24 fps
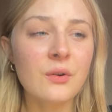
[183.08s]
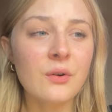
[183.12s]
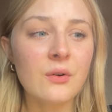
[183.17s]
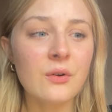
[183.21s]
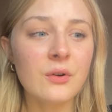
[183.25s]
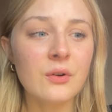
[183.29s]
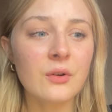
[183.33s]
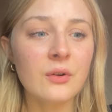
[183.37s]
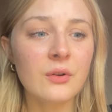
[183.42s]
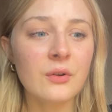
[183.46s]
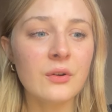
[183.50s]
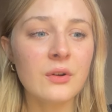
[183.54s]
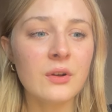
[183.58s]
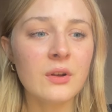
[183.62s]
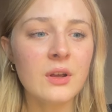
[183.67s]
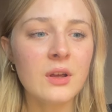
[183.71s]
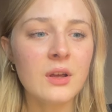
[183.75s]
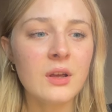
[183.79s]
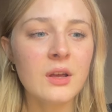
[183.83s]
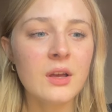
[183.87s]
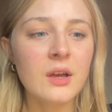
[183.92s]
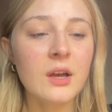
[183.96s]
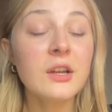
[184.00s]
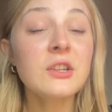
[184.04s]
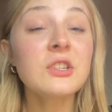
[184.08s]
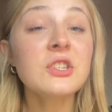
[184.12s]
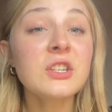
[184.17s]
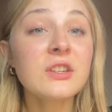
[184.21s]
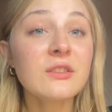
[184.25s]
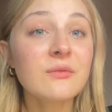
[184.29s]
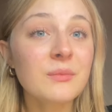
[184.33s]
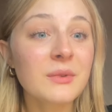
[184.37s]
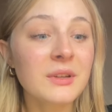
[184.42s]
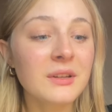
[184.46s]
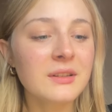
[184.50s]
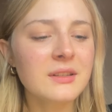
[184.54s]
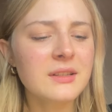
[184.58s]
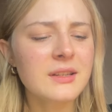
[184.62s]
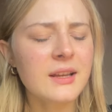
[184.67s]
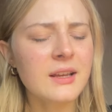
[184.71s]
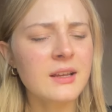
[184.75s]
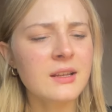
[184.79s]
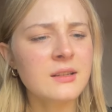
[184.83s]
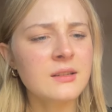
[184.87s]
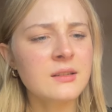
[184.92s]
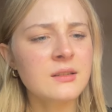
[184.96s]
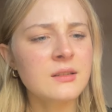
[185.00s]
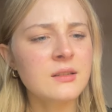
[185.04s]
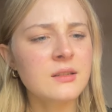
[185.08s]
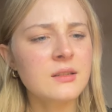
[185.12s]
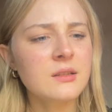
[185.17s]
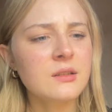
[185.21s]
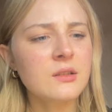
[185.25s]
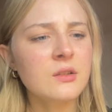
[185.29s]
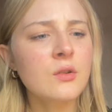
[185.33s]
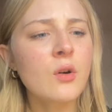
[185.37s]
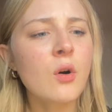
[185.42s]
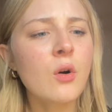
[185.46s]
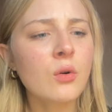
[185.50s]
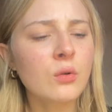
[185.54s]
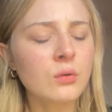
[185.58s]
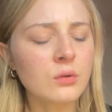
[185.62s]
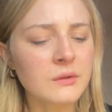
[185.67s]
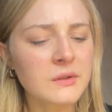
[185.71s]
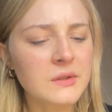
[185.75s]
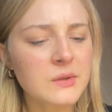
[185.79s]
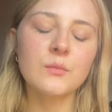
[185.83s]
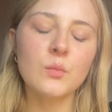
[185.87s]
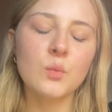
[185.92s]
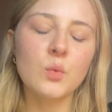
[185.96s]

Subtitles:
on achievement and goals,